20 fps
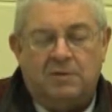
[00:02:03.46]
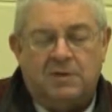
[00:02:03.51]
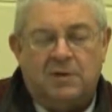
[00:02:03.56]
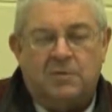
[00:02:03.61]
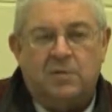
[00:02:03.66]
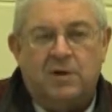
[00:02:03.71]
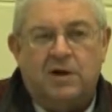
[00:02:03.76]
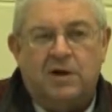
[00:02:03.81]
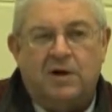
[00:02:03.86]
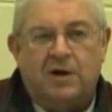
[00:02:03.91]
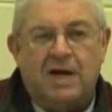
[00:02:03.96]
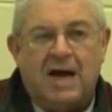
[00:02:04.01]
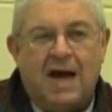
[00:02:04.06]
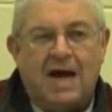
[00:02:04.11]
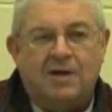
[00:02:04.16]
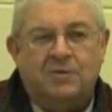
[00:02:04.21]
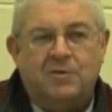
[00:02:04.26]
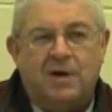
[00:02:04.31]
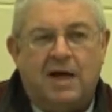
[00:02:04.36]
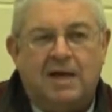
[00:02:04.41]
was a 3-year
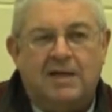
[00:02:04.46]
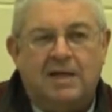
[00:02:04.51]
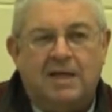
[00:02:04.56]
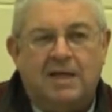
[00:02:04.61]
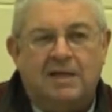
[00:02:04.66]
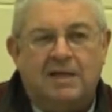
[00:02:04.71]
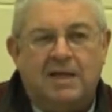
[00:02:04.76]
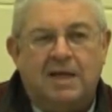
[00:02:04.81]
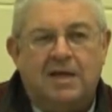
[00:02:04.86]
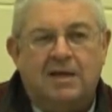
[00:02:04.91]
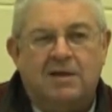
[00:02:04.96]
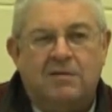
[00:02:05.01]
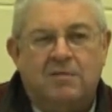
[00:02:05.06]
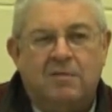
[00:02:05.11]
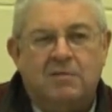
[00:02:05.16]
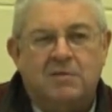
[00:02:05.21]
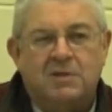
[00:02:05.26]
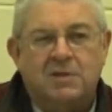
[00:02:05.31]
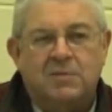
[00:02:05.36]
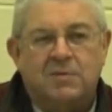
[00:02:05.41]
contract, and at the end of
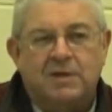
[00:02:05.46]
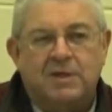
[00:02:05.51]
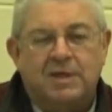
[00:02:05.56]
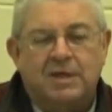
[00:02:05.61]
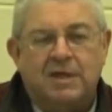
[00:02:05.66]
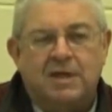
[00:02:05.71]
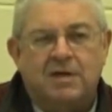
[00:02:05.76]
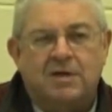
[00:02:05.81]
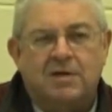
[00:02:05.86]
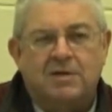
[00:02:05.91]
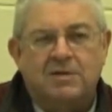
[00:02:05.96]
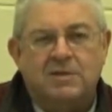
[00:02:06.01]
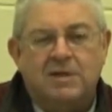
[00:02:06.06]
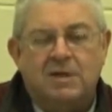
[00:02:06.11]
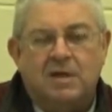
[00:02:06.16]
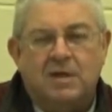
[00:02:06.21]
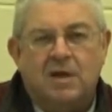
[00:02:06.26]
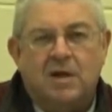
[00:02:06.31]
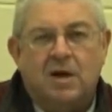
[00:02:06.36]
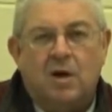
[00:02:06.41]
those 3 years,
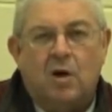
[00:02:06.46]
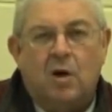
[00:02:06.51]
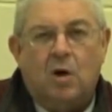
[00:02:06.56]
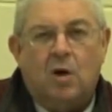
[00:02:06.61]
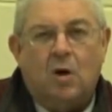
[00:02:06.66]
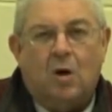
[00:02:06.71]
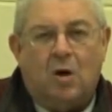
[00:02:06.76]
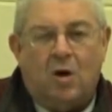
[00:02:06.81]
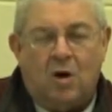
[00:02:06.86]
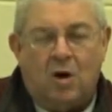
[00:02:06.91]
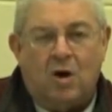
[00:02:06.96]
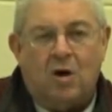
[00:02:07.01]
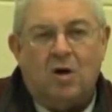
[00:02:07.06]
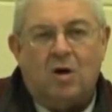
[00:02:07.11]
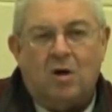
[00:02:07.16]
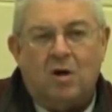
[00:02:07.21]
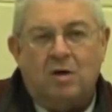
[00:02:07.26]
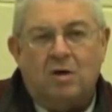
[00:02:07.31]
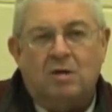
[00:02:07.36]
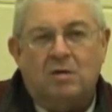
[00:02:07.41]

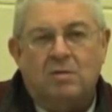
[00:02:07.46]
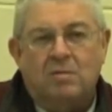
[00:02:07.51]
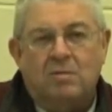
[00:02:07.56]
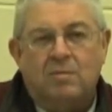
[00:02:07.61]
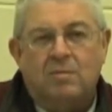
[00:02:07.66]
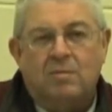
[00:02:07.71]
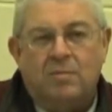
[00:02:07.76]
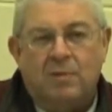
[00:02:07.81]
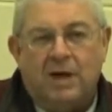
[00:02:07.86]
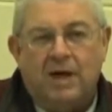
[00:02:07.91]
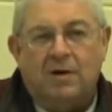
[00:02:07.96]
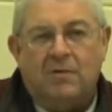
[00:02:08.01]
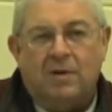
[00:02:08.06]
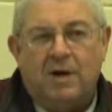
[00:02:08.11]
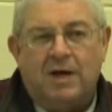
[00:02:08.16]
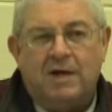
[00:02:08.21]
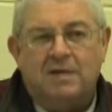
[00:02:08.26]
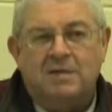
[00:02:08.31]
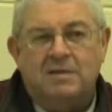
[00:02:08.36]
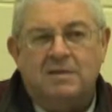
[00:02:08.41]
all pay
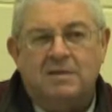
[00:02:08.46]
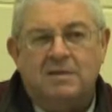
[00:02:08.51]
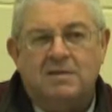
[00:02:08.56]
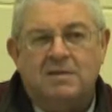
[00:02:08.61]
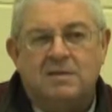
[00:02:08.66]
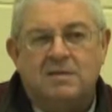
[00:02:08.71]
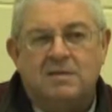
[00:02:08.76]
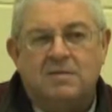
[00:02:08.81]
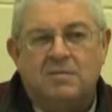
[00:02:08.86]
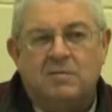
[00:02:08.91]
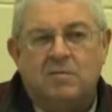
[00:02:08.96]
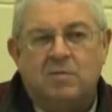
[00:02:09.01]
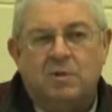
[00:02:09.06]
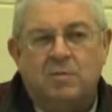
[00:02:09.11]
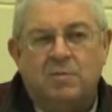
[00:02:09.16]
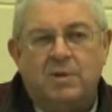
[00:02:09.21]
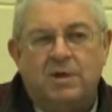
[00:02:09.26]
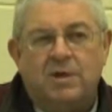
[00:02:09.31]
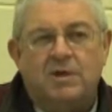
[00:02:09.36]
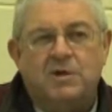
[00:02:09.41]
raises
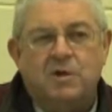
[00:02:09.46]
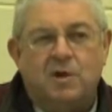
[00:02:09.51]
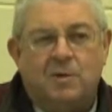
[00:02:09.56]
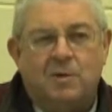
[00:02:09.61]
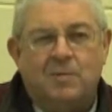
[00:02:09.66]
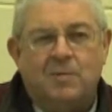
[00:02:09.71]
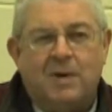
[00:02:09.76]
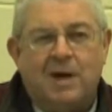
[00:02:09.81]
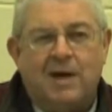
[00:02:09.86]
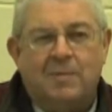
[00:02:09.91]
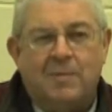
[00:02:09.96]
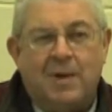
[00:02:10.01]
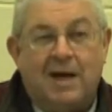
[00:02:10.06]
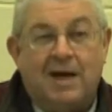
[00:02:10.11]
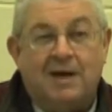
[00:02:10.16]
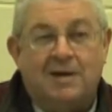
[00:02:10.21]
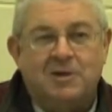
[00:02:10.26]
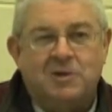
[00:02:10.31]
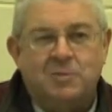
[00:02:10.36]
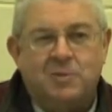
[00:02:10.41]
would be determined by
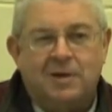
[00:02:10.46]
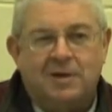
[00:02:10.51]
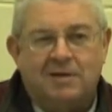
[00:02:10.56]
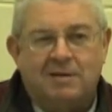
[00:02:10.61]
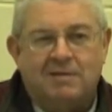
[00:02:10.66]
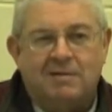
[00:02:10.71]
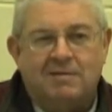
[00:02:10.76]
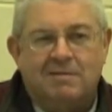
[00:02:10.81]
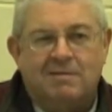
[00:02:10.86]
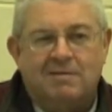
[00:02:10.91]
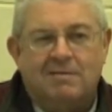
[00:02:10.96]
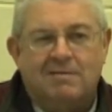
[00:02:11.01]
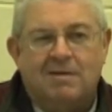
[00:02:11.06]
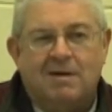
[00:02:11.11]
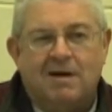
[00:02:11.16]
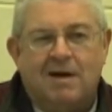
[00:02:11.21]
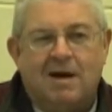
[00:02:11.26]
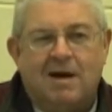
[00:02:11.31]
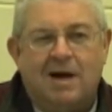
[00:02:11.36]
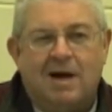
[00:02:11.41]
management
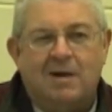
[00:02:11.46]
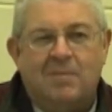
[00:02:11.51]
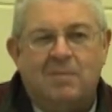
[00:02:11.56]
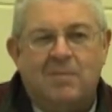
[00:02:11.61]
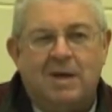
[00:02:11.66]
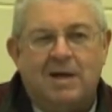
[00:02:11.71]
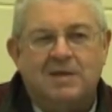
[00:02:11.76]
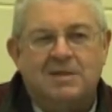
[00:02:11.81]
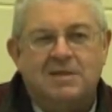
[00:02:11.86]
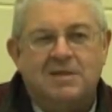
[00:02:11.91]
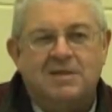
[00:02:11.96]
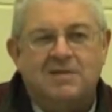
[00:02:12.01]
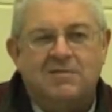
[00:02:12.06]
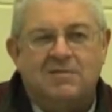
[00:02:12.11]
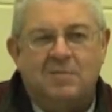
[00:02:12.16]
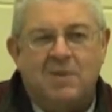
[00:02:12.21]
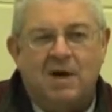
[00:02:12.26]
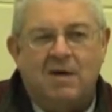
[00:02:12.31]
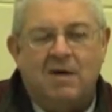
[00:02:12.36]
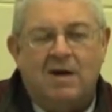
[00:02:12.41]
on the basis
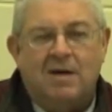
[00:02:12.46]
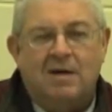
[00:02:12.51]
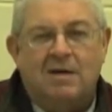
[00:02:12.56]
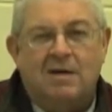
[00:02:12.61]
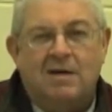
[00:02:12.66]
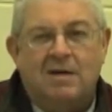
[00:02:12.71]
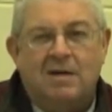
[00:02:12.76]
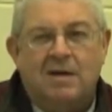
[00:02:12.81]
of merit.